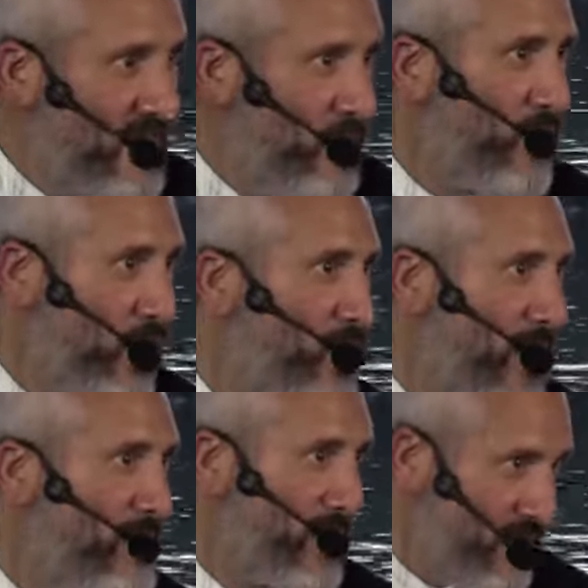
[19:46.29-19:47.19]
and they will work
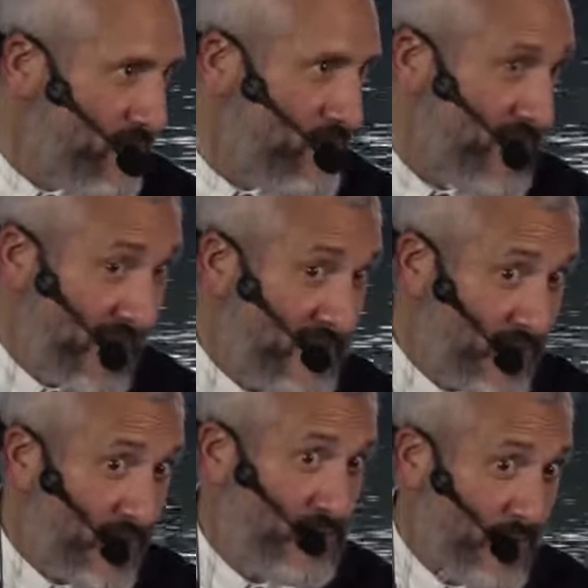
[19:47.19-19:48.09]
great miracles, and
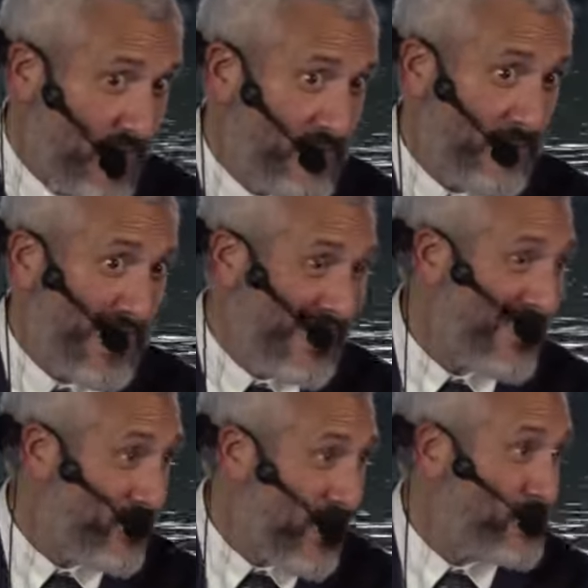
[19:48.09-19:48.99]
Antichrist will hate them, and
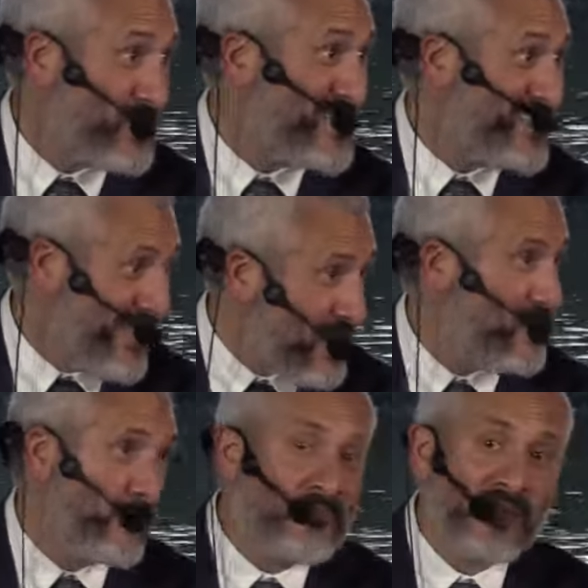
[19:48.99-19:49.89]
Antichrist will slay
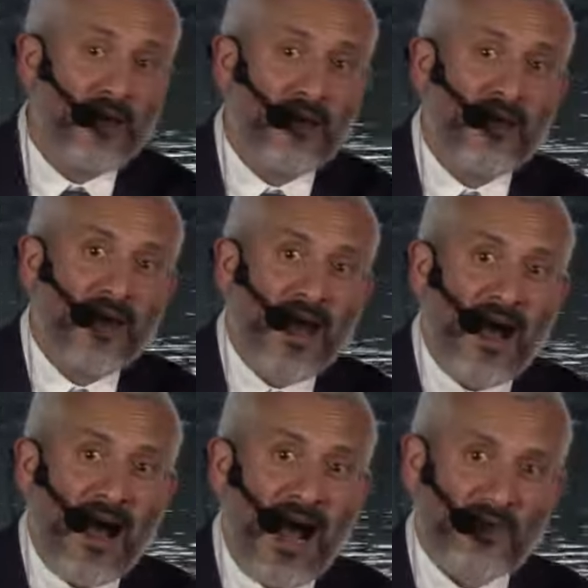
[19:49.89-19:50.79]
them
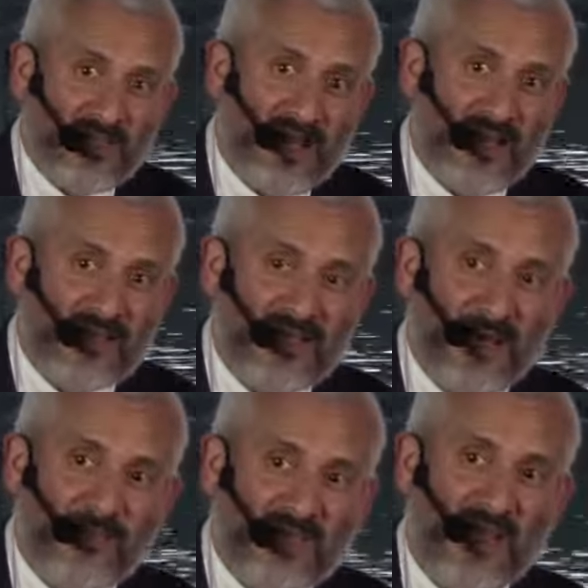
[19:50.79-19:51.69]
outside the
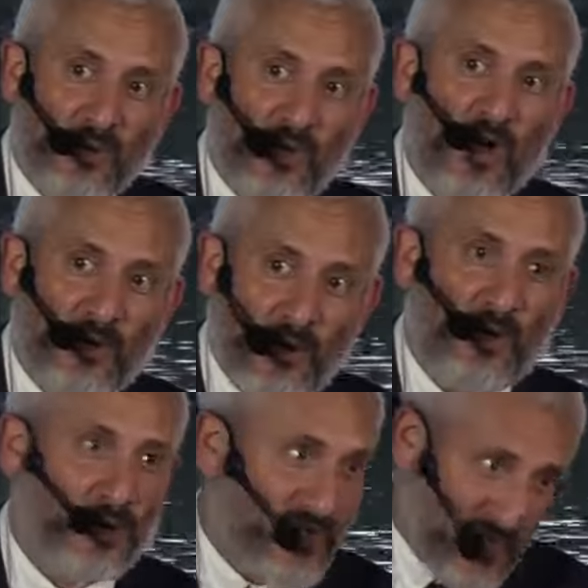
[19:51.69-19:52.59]
same city where our
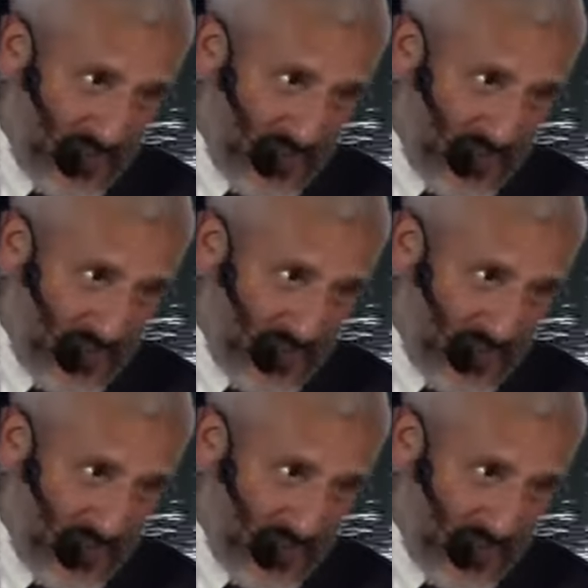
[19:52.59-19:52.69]
Lord was